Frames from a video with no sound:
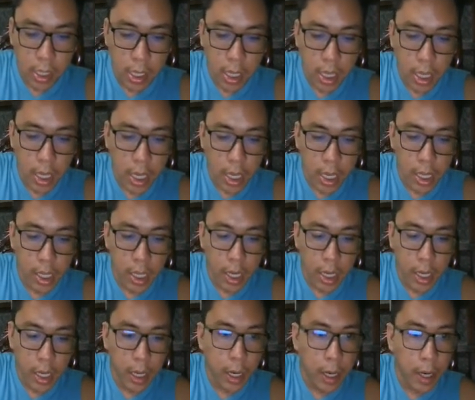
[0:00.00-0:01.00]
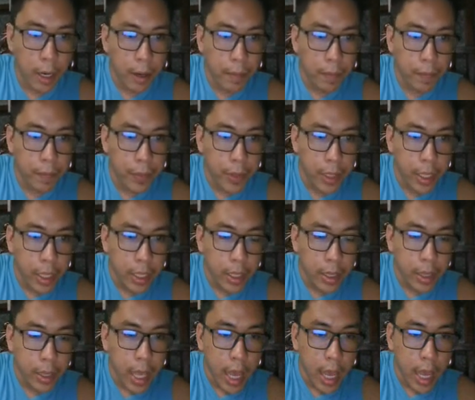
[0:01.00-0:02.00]
And
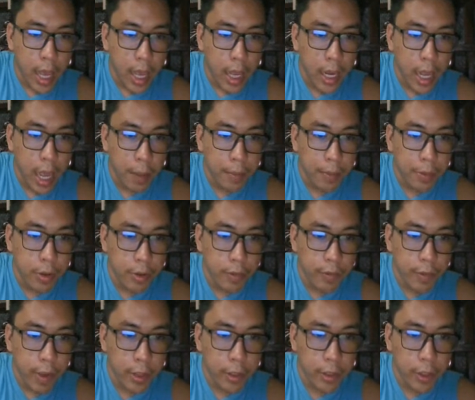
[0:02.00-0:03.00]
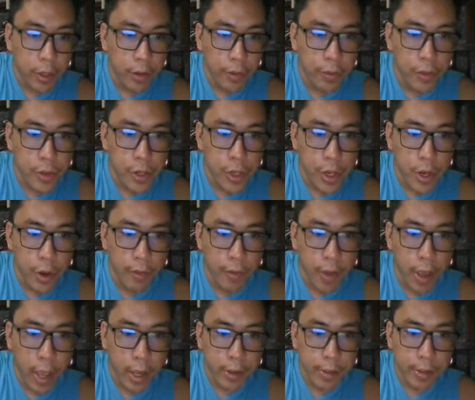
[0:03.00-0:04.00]
the absolute value of g of
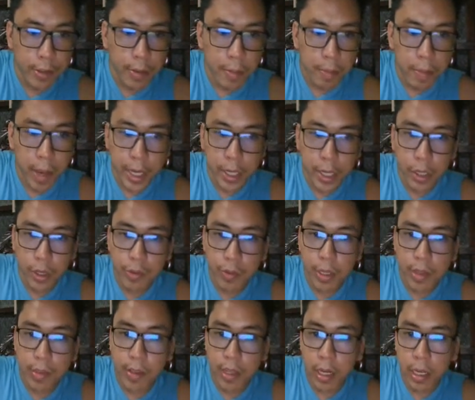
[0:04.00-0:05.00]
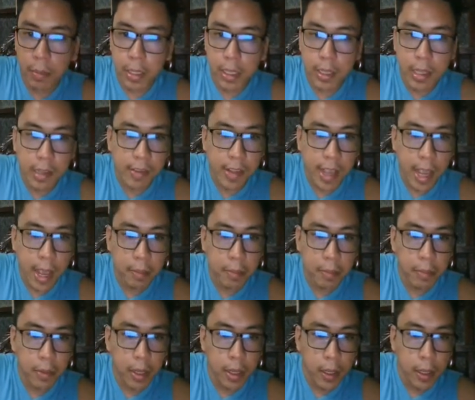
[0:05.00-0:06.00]
x minus, what's the limit? That's
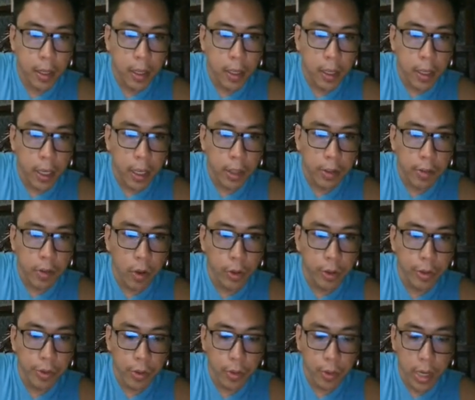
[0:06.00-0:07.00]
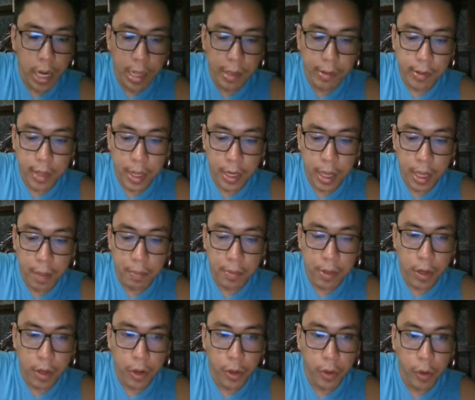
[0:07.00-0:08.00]
M, is also less than
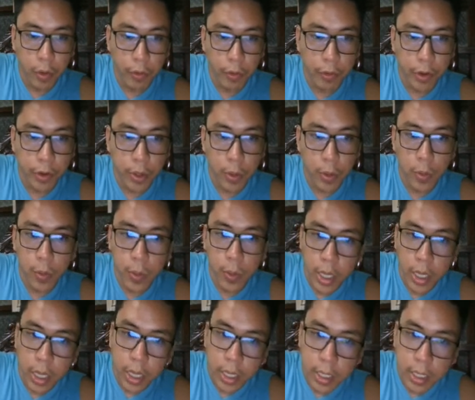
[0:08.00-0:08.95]
epsilon over 2.